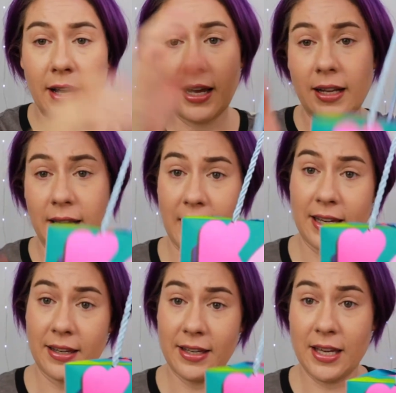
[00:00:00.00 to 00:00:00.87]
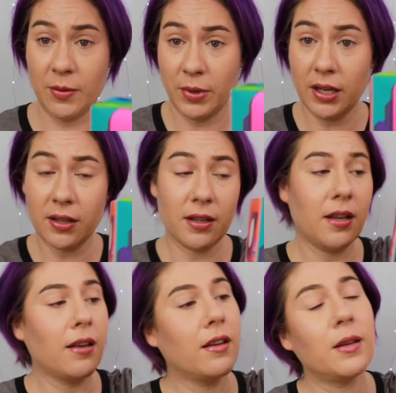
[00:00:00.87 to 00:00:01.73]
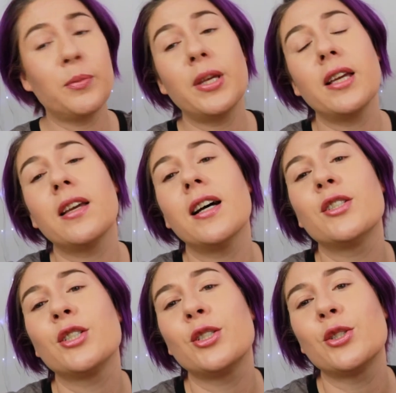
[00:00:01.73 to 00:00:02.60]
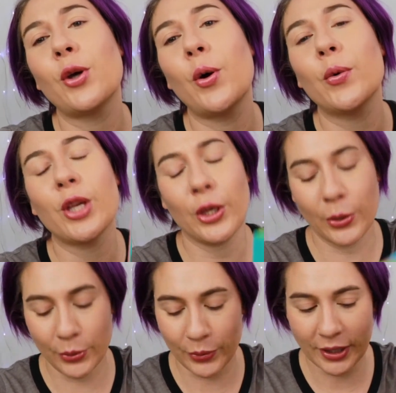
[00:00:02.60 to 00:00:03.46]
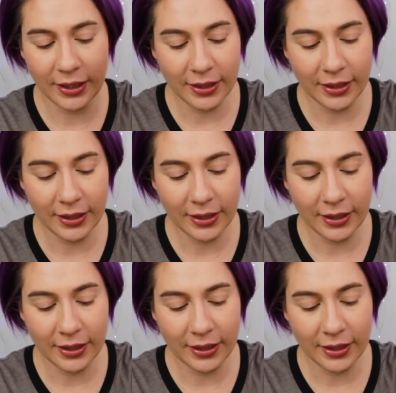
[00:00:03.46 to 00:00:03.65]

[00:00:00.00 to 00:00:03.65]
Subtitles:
and like keep it because it's so cute.